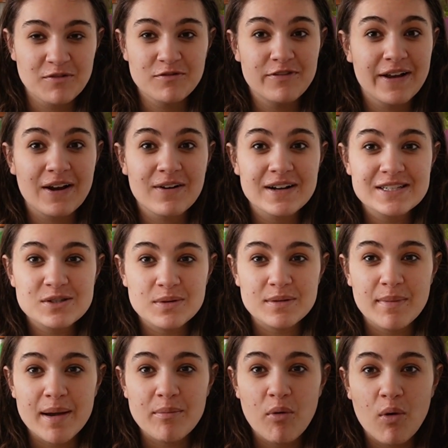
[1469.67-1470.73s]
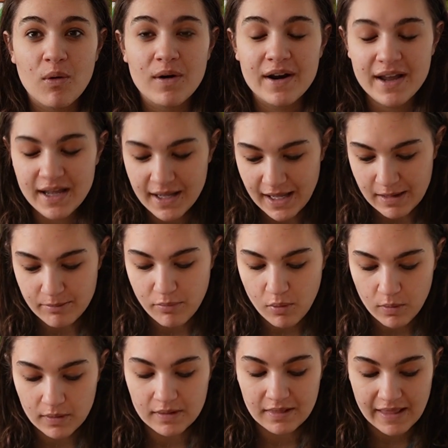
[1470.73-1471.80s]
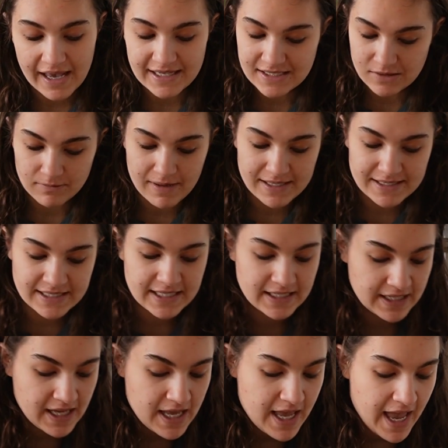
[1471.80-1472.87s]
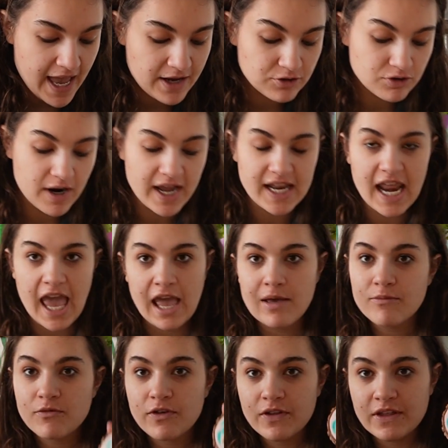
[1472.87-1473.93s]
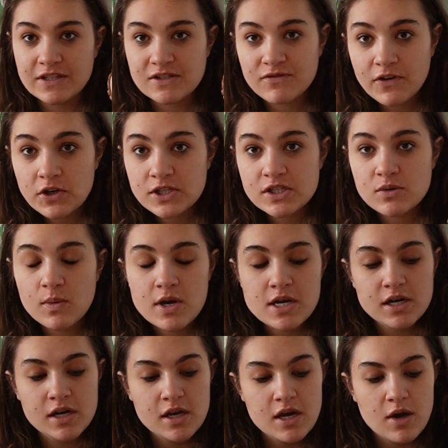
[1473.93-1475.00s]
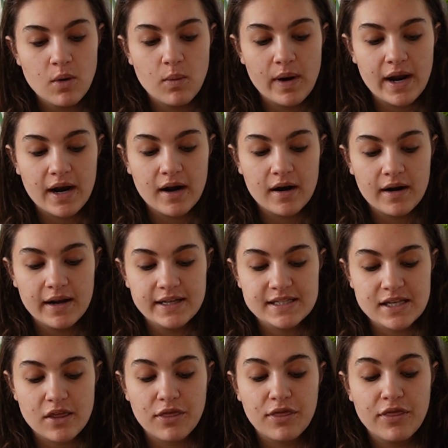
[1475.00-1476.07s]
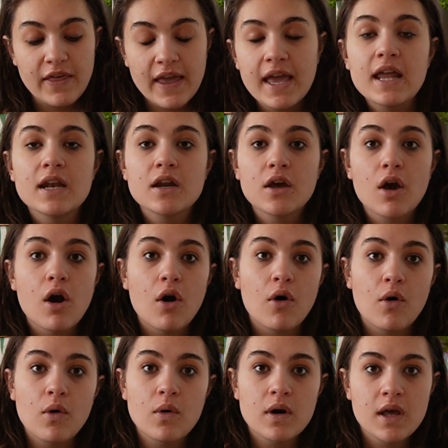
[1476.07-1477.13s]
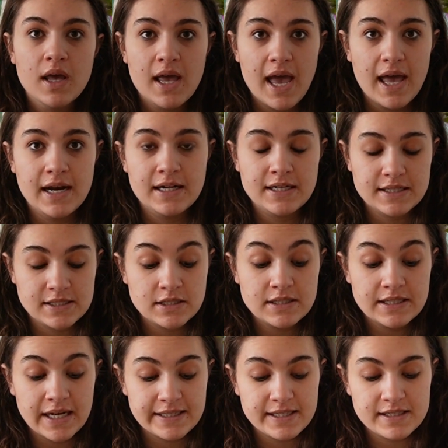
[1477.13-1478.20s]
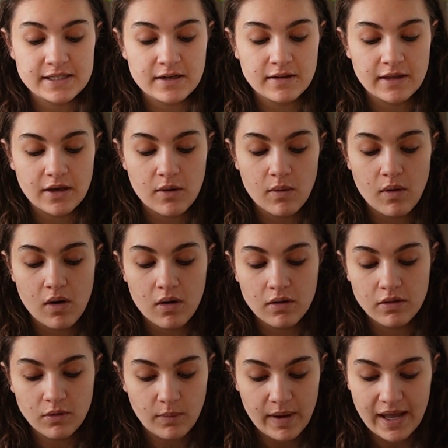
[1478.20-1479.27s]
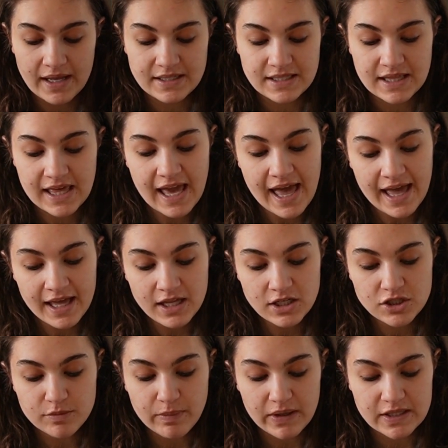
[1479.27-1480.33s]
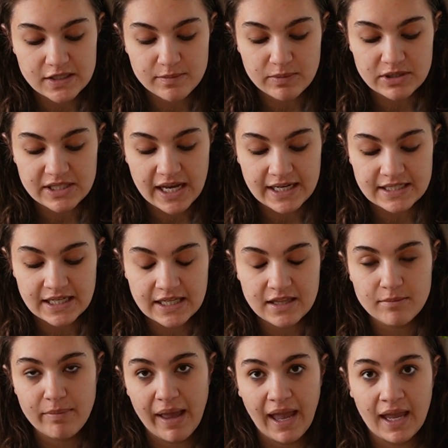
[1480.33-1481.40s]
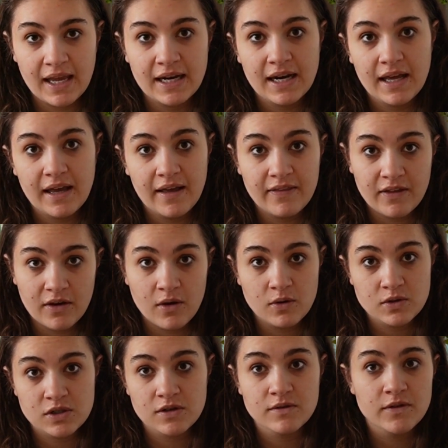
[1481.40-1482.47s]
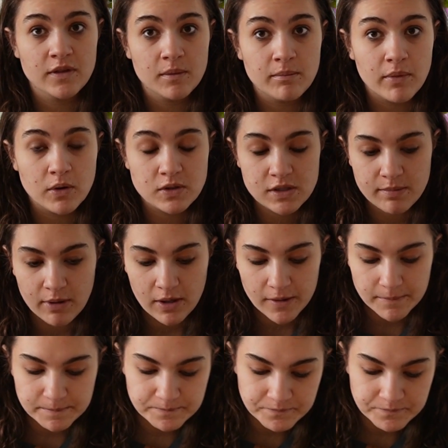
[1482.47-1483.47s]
vigorous with my pouring and pour less resin, and try and aim for this first one where it's a thin coat and it doesn't necessarily go all the way to the edge, but it's protecting the paint and the coaster for the most part.